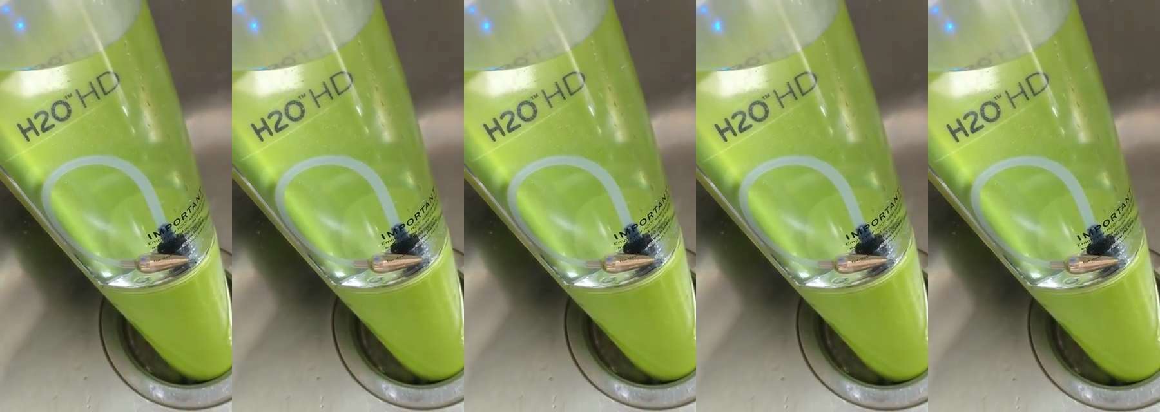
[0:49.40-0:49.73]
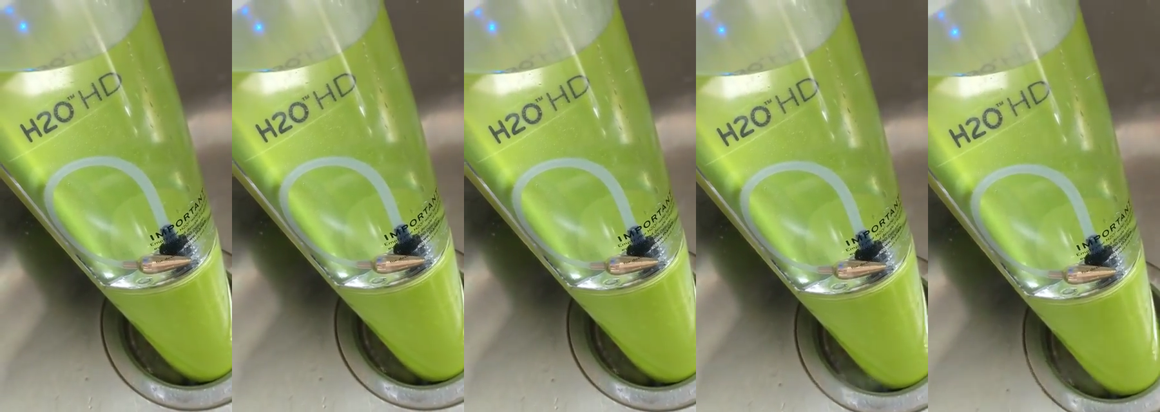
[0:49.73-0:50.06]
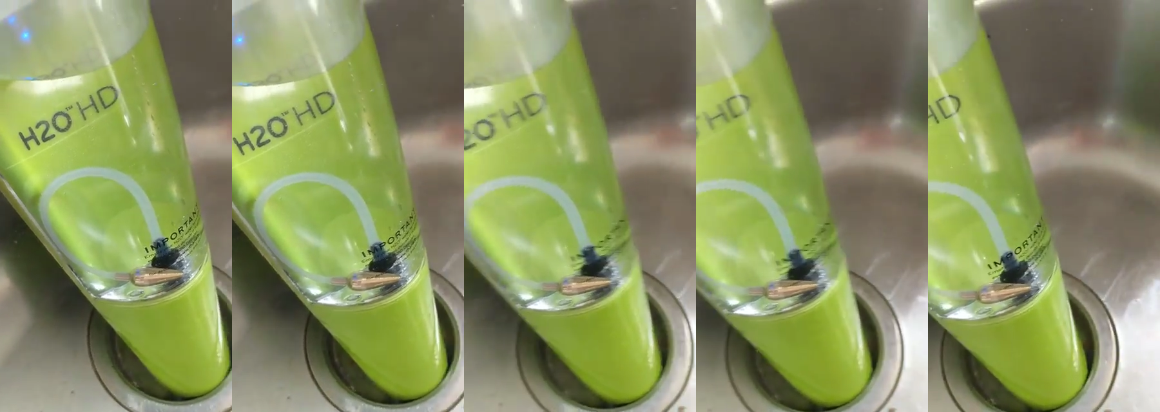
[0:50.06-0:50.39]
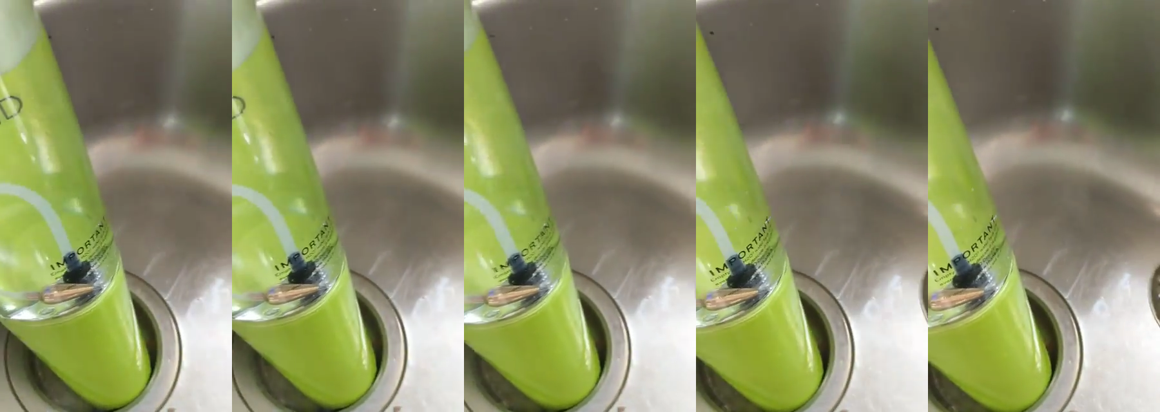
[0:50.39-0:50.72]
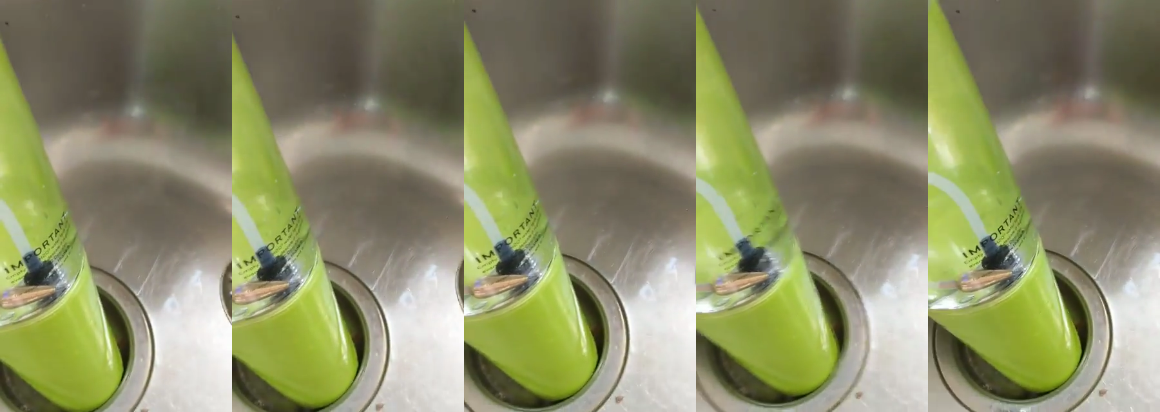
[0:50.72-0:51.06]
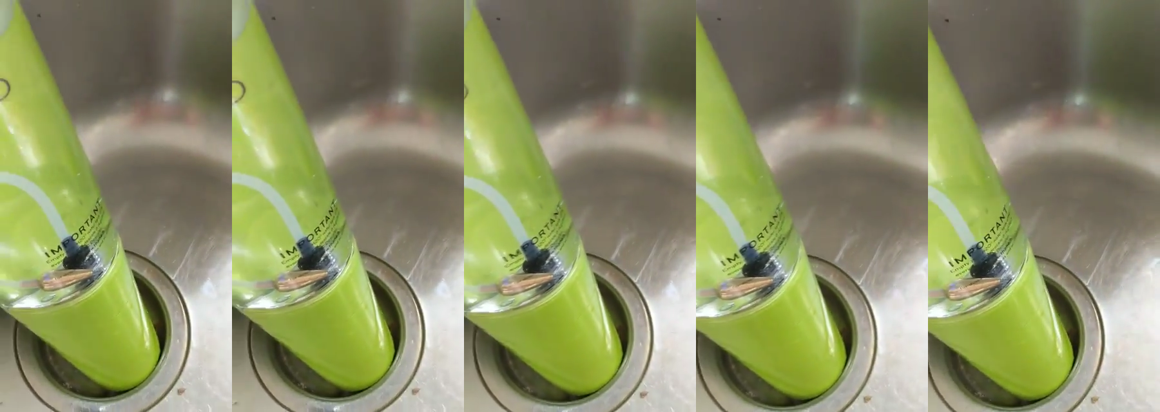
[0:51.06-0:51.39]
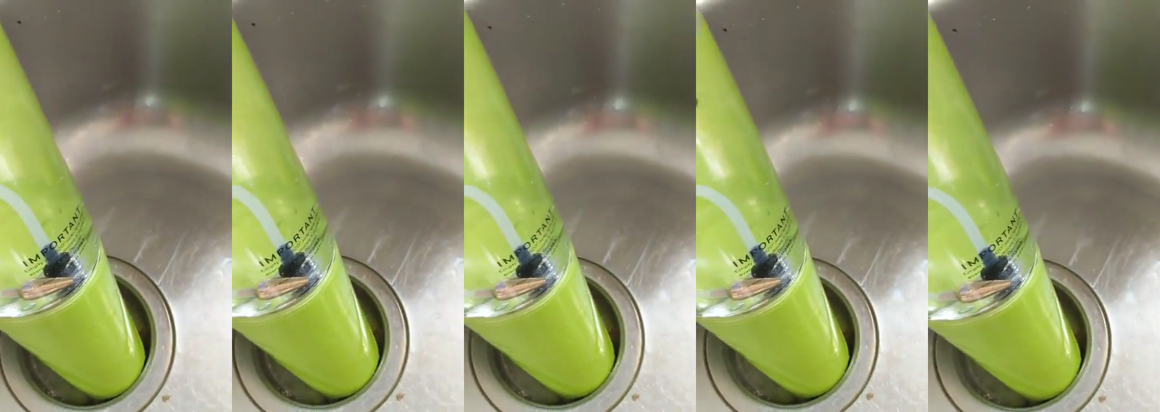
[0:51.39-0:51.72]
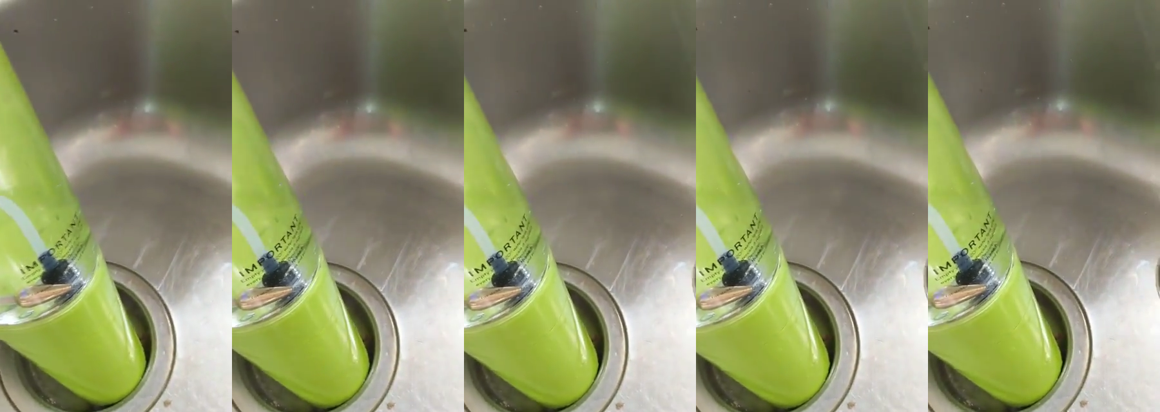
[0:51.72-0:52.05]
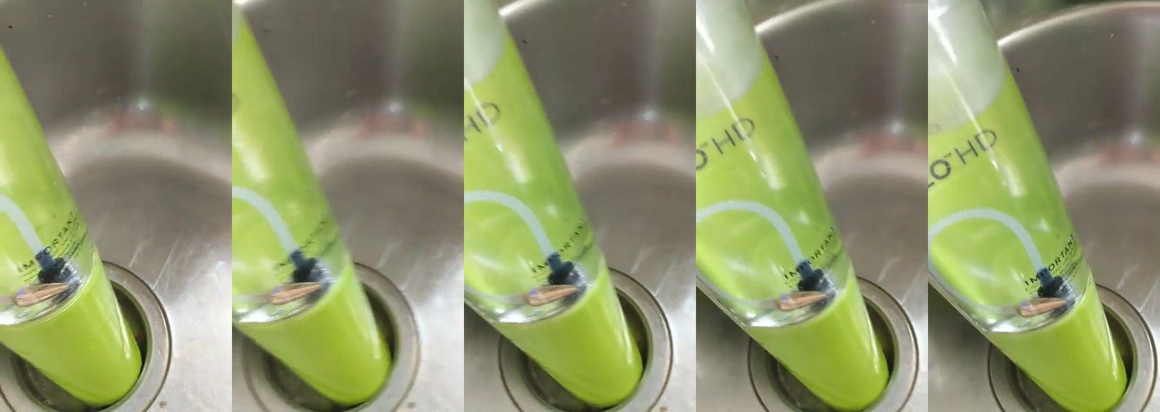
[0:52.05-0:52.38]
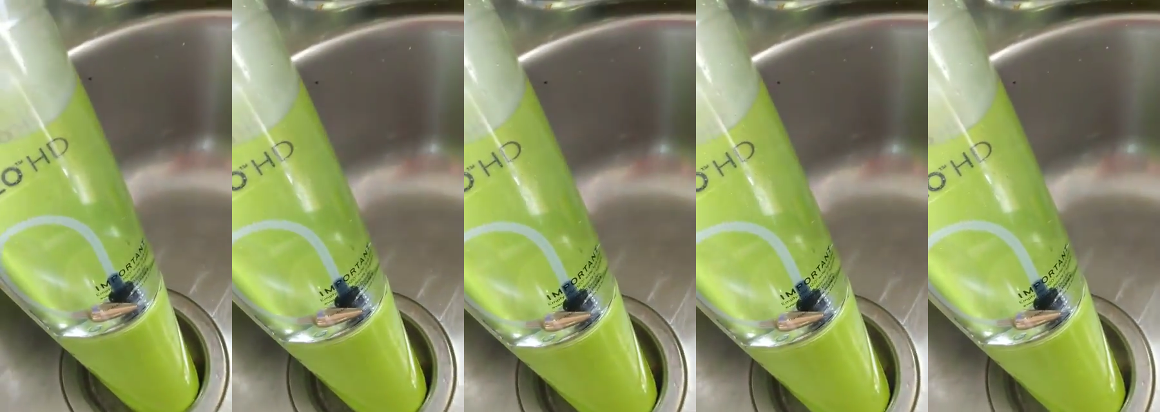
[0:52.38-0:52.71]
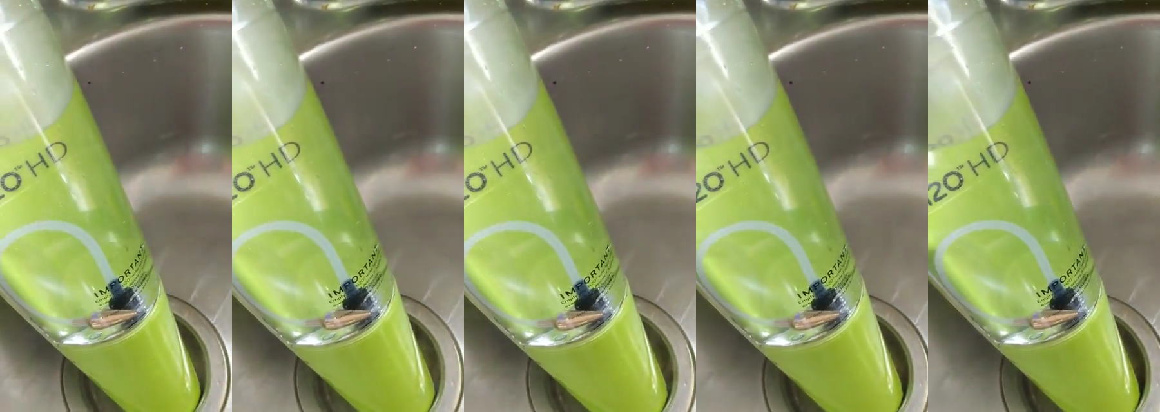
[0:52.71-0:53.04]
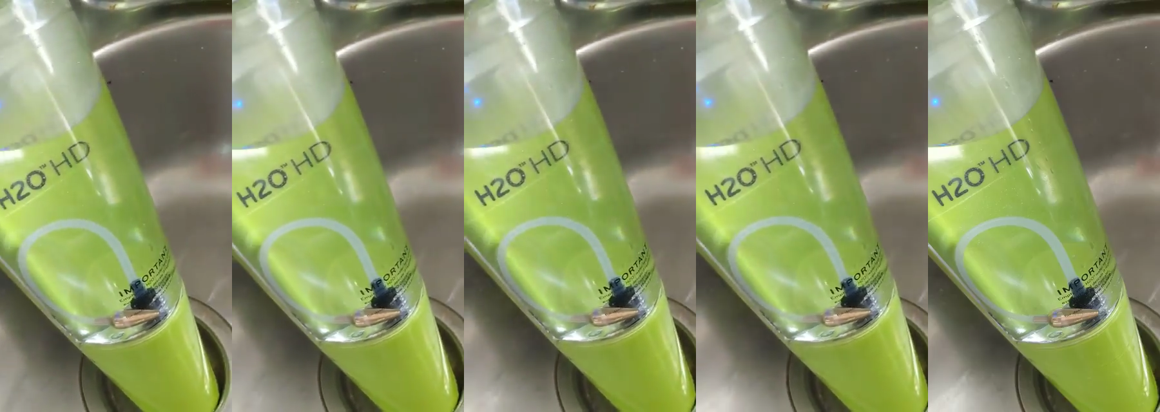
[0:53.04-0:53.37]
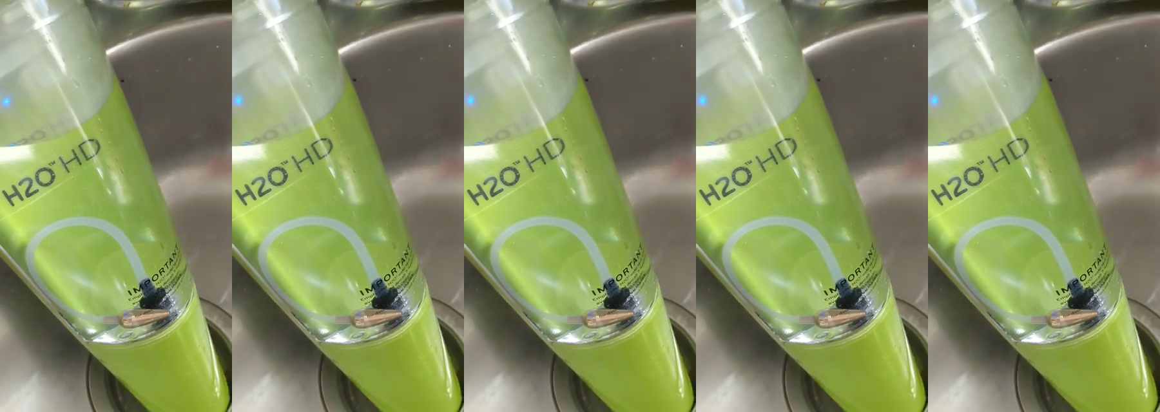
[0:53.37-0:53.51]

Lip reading: Nobody's mouth can be seen.